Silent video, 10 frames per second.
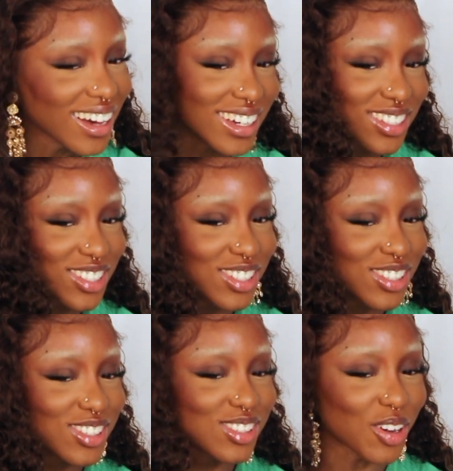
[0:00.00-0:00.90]
It's
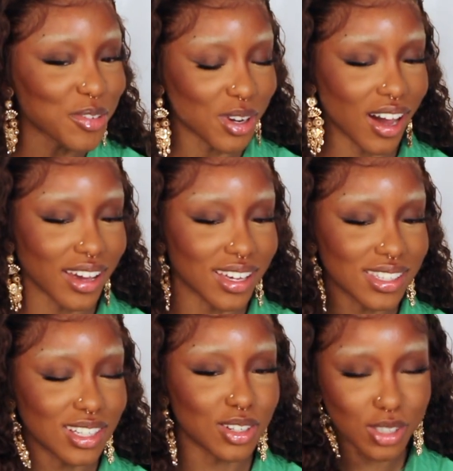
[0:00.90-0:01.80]
just so
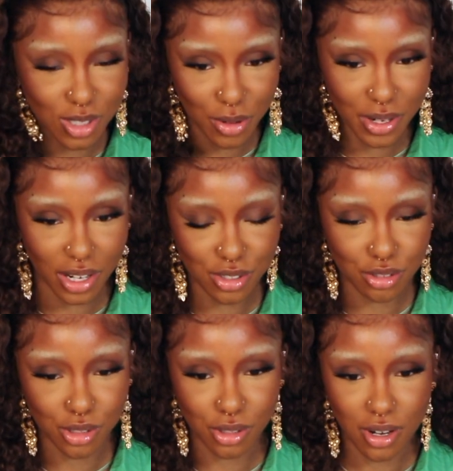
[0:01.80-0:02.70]
nice, it looks so
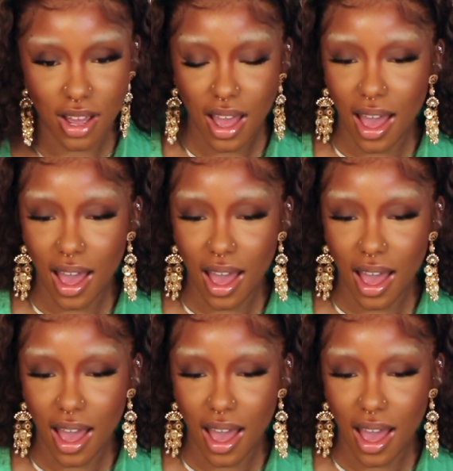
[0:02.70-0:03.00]
natural,